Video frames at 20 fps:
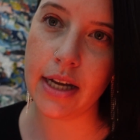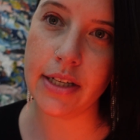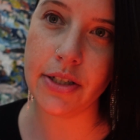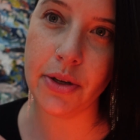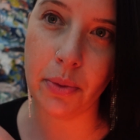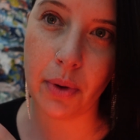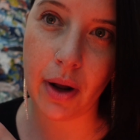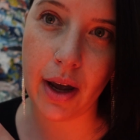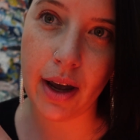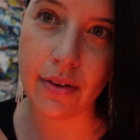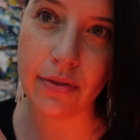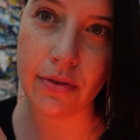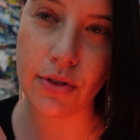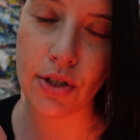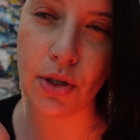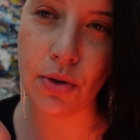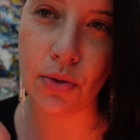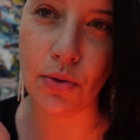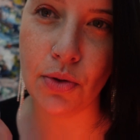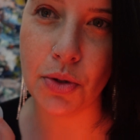I don't have
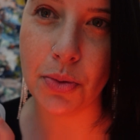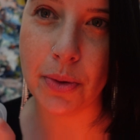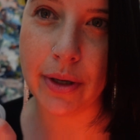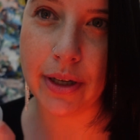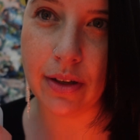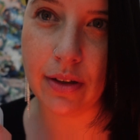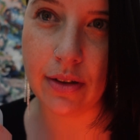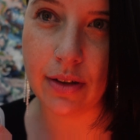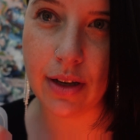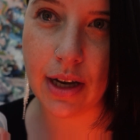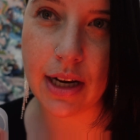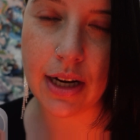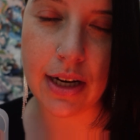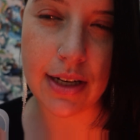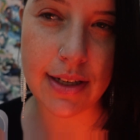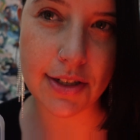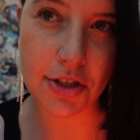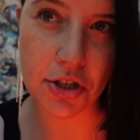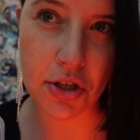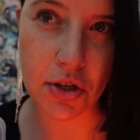to drill an
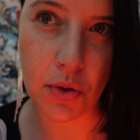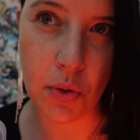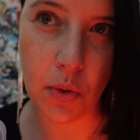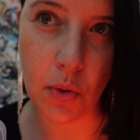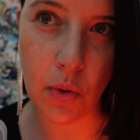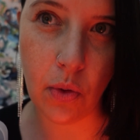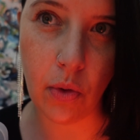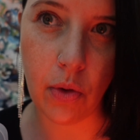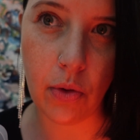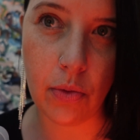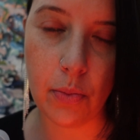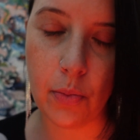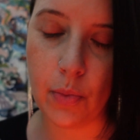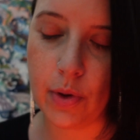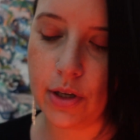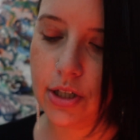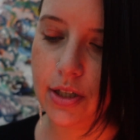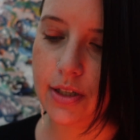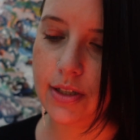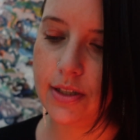additional hole,
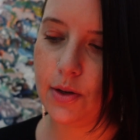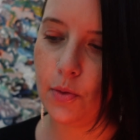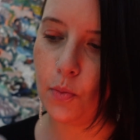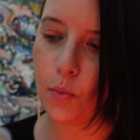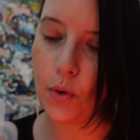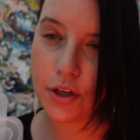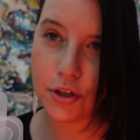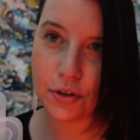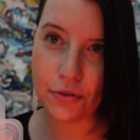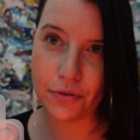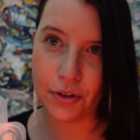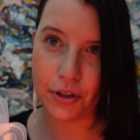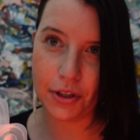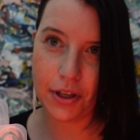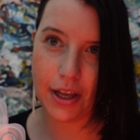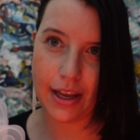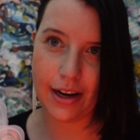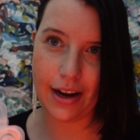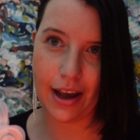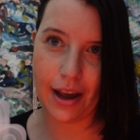which is
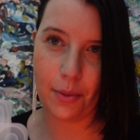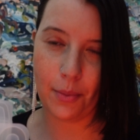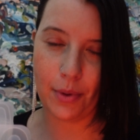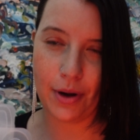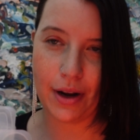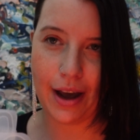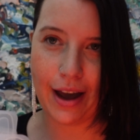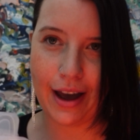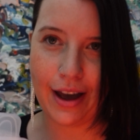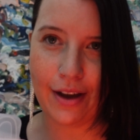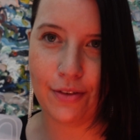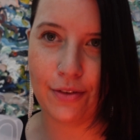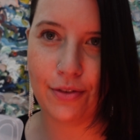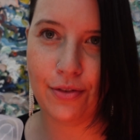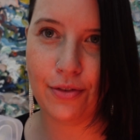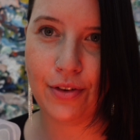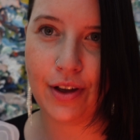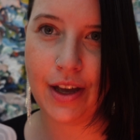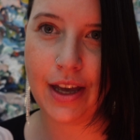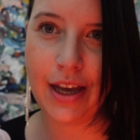wonderful, and I would
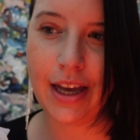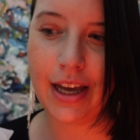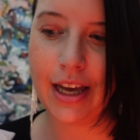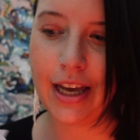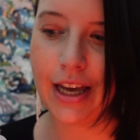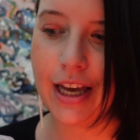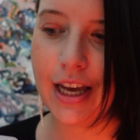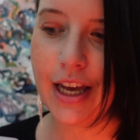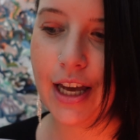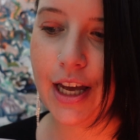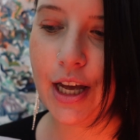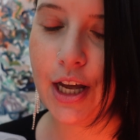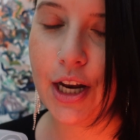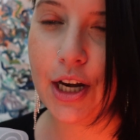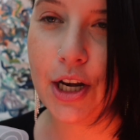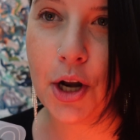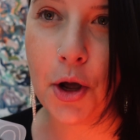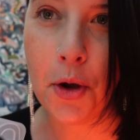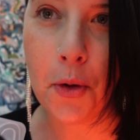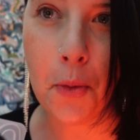have
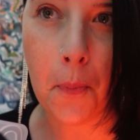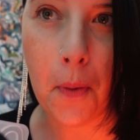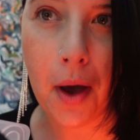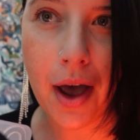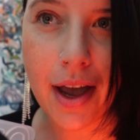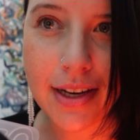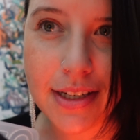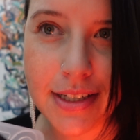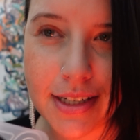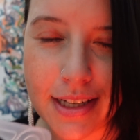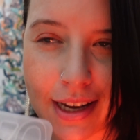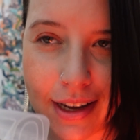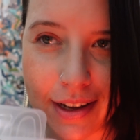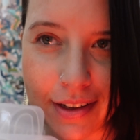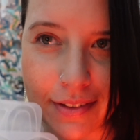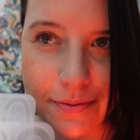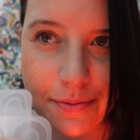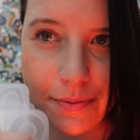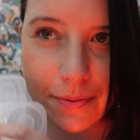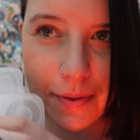no
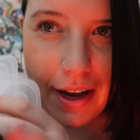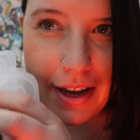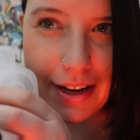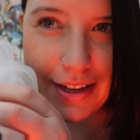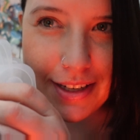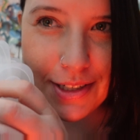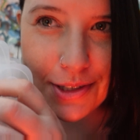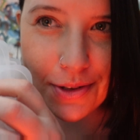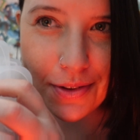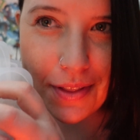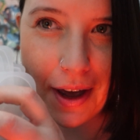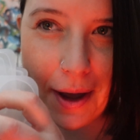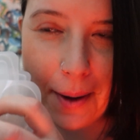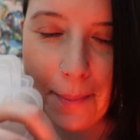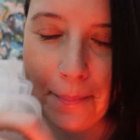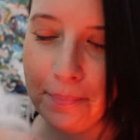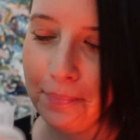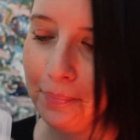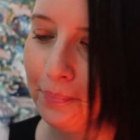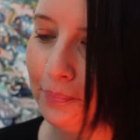idea how to do that.